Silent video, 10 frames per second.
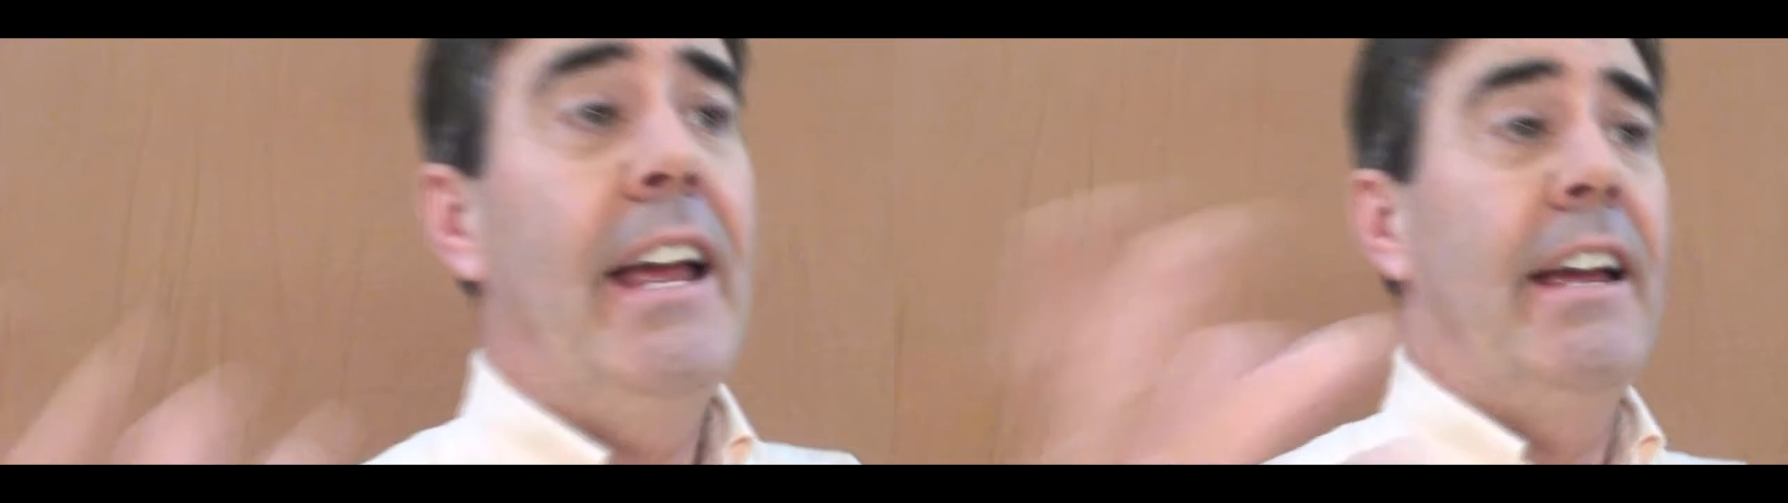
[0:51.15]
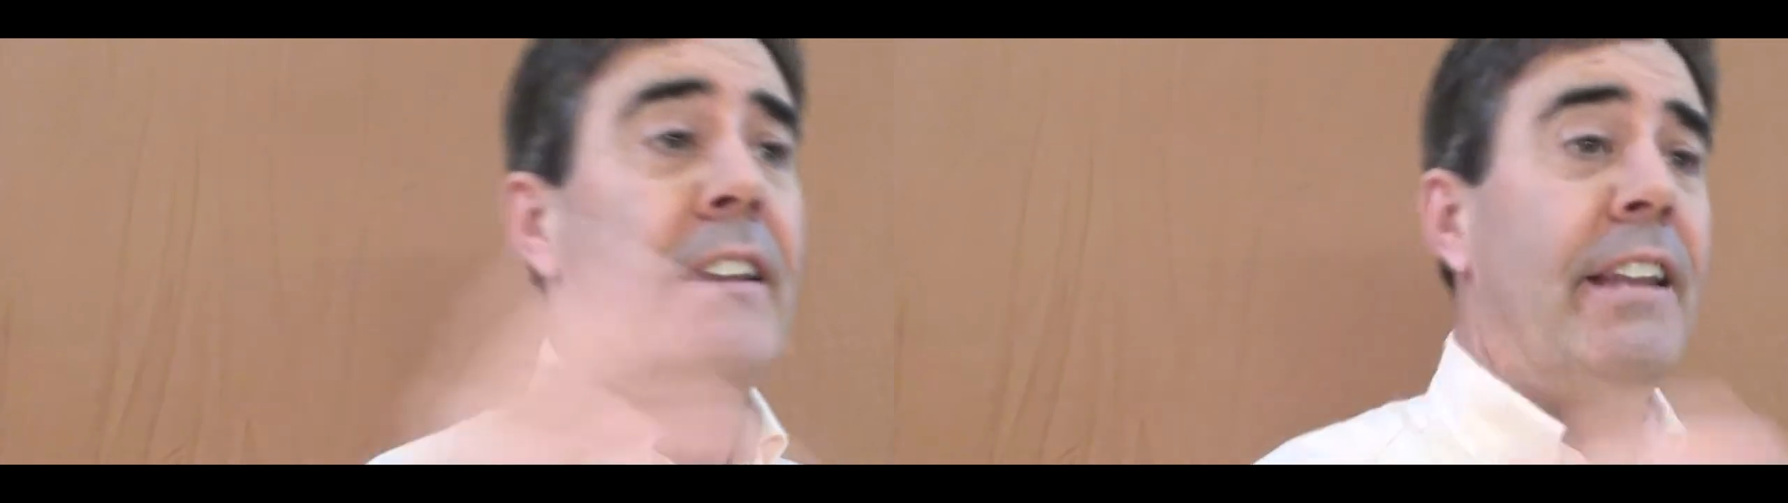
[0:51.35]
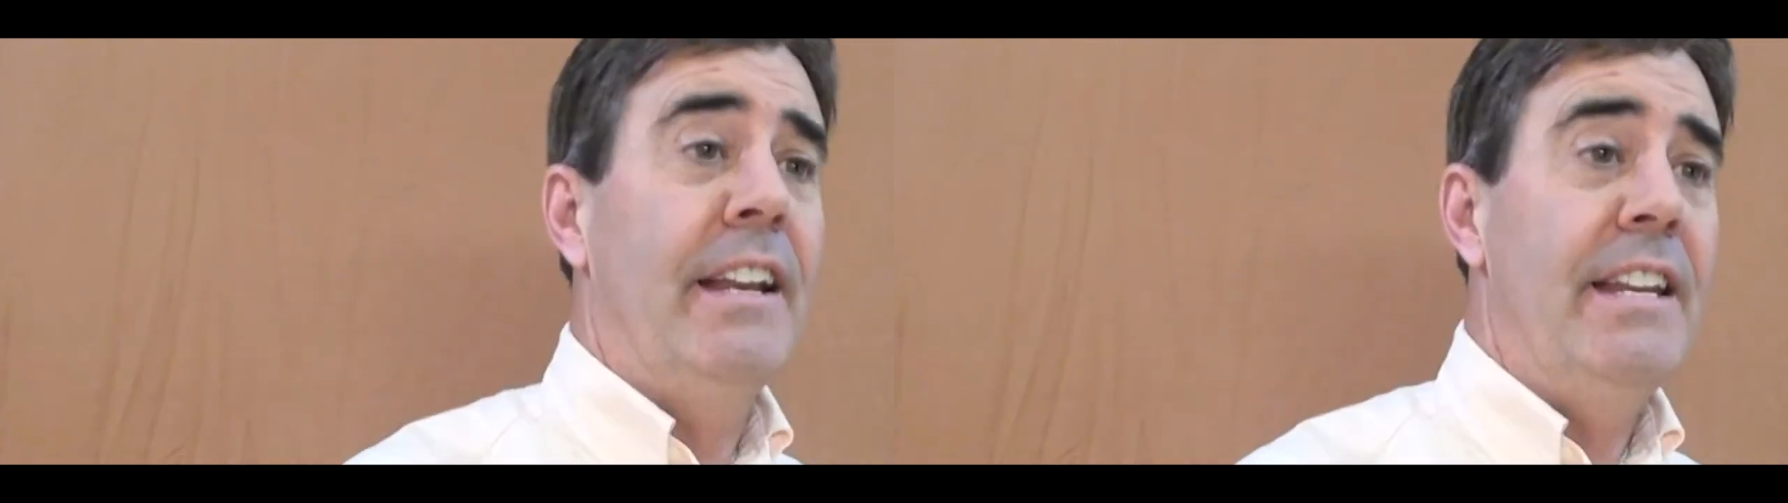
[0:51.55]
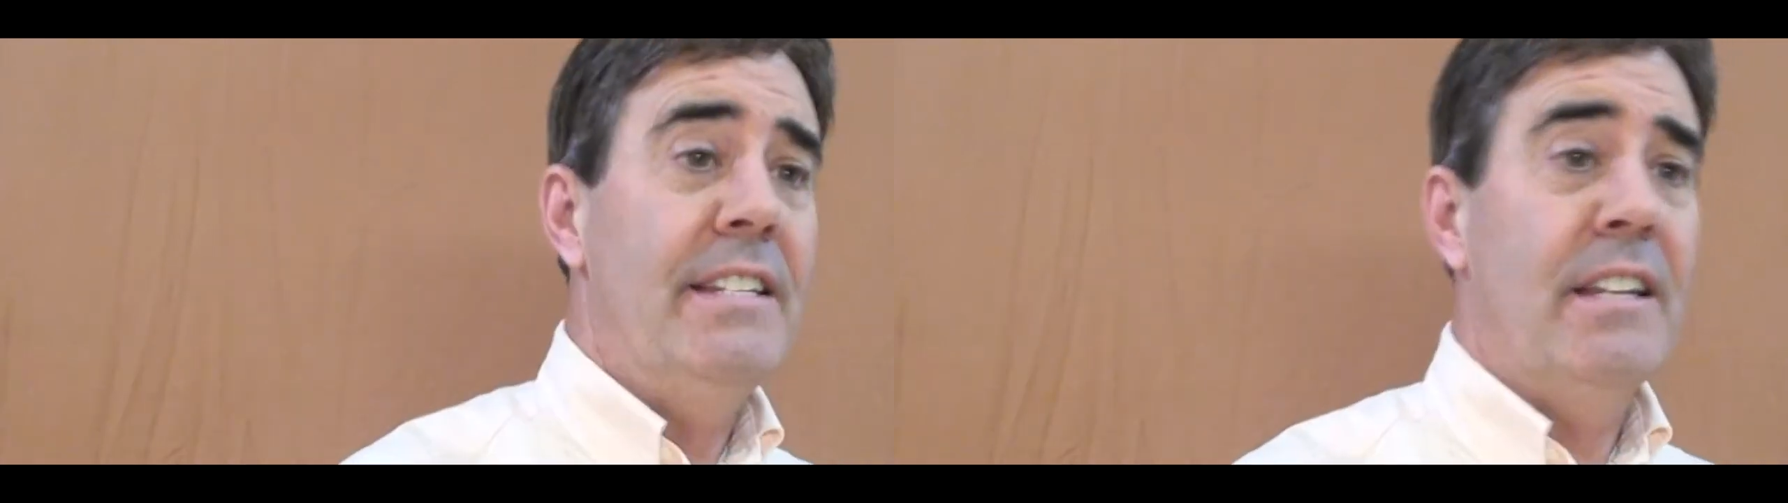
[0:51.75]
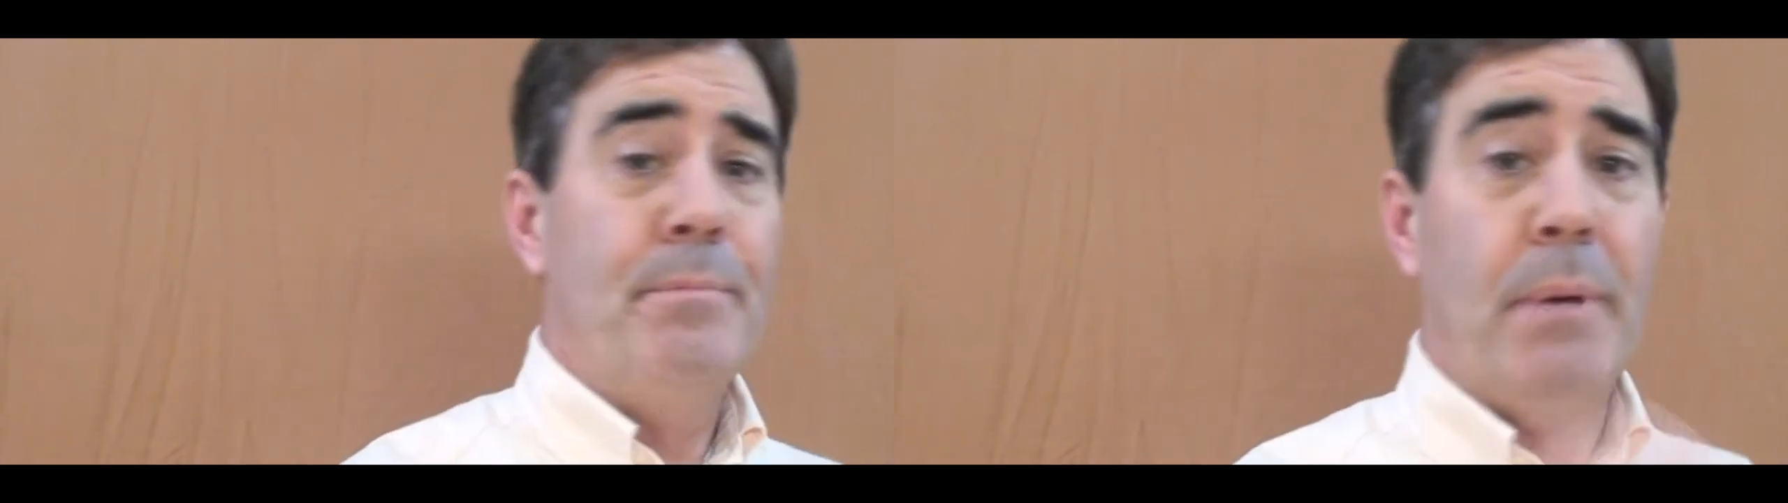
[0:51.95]
And then he
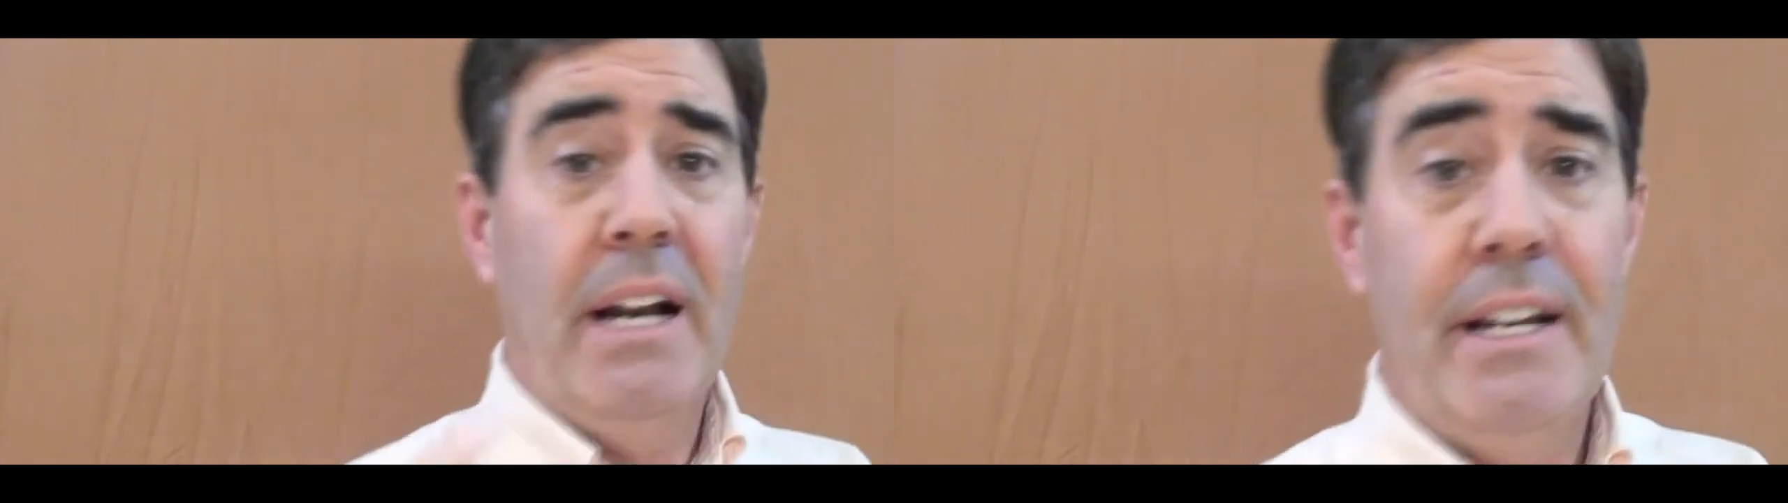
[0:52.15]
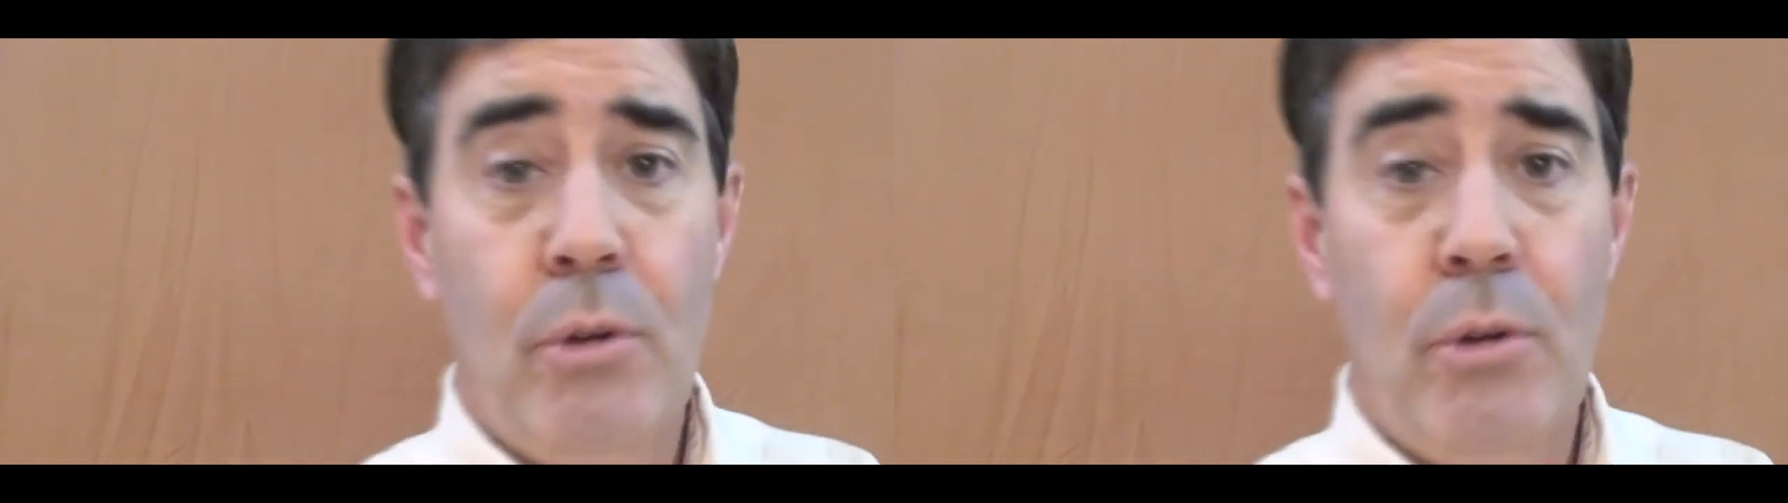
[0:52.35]
says, But I